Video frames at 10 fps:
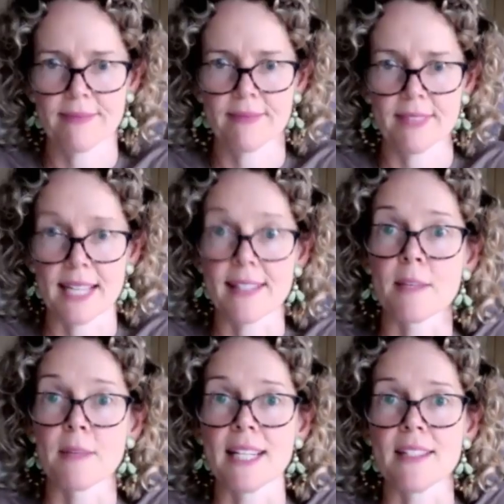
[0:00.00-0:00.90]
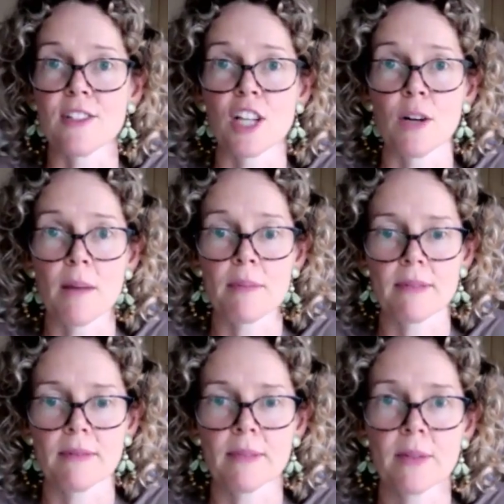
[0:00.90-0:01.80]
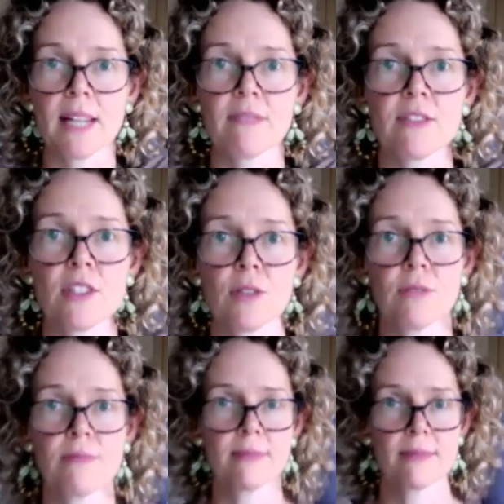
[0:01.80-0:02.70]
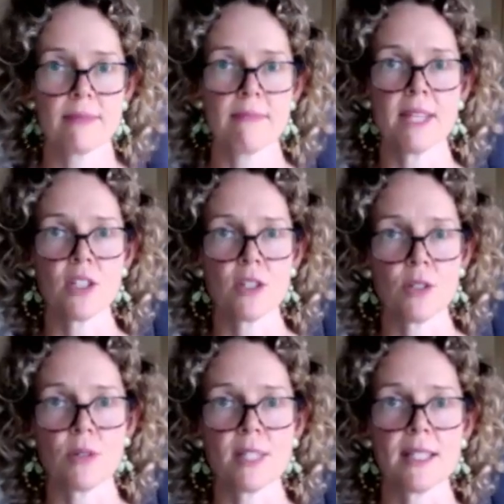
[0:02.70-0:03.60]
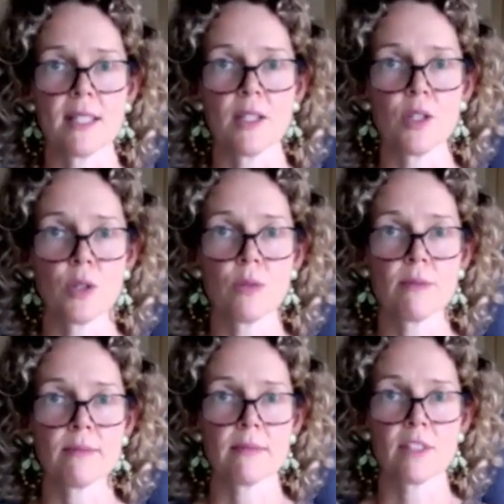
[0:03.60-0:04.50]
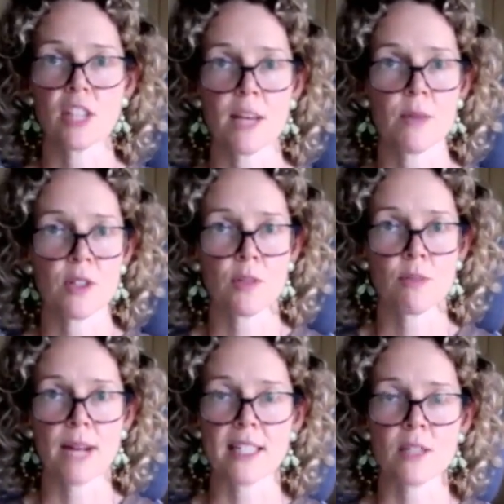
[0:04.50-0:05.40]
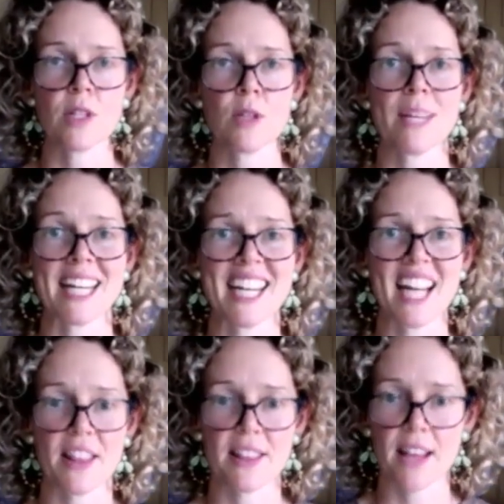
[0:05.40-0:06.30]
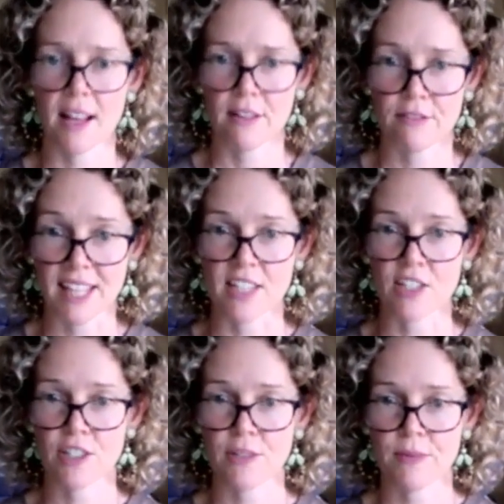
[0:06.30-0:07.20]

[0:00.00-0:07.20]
Yes. So please show up. We would love to meet you, see you, share with you, practice with you in the flesh.